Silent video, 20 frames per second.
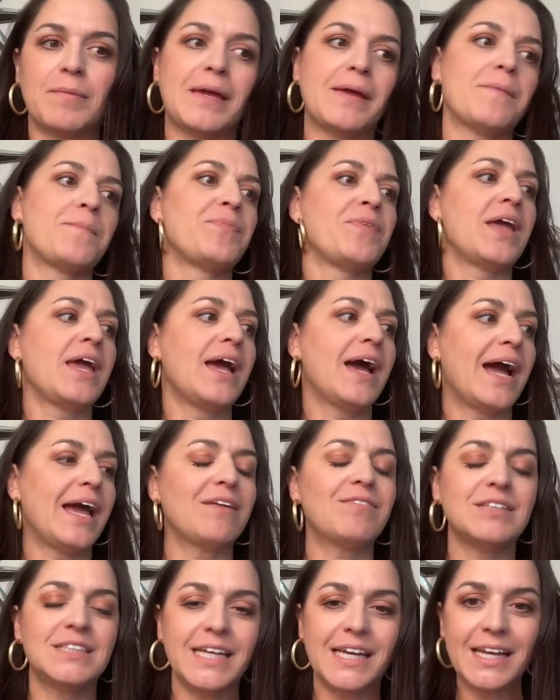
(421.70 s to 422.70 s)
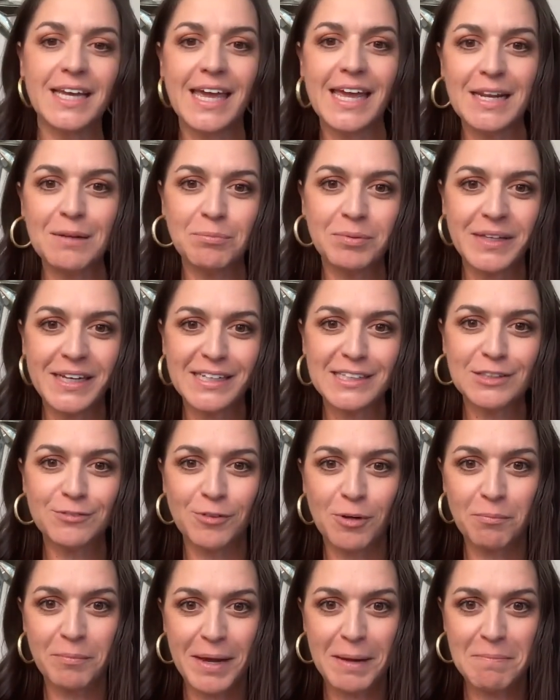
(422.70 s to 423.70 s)
me. I have a dedicated place
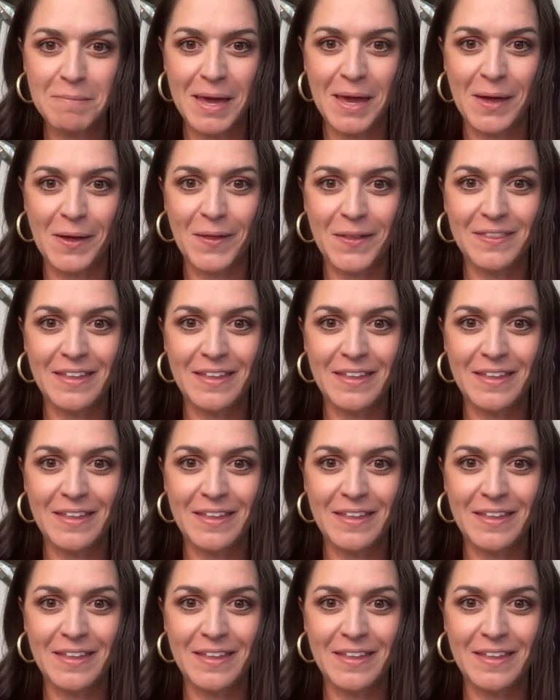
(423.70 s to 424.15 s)
for my mail.